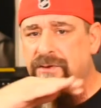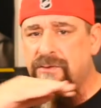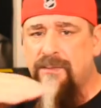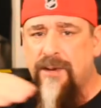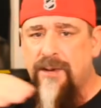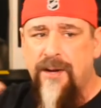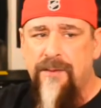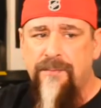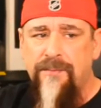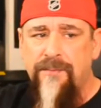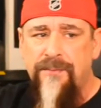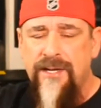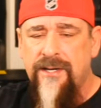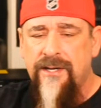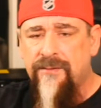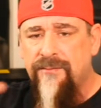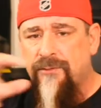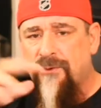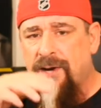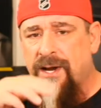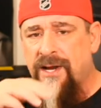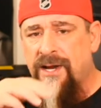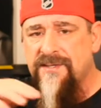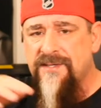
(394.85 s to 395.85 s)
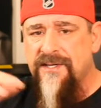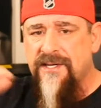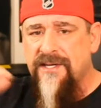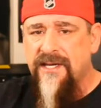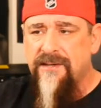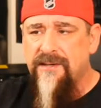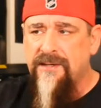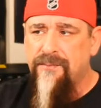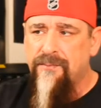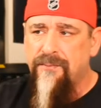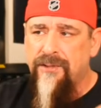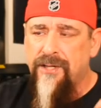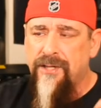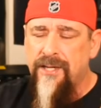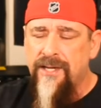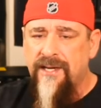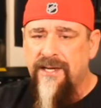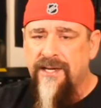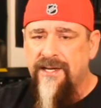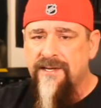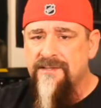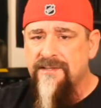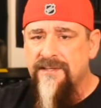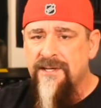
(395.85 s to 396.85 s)
about Peter Mrazek and playing
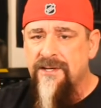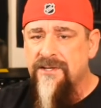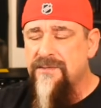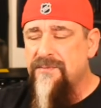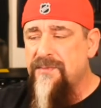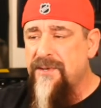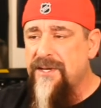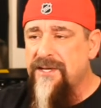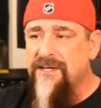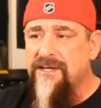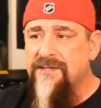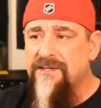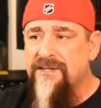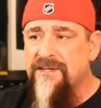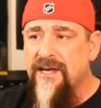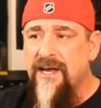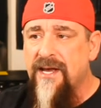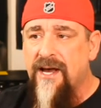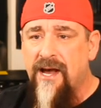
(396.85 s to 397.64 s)
against Toledo is because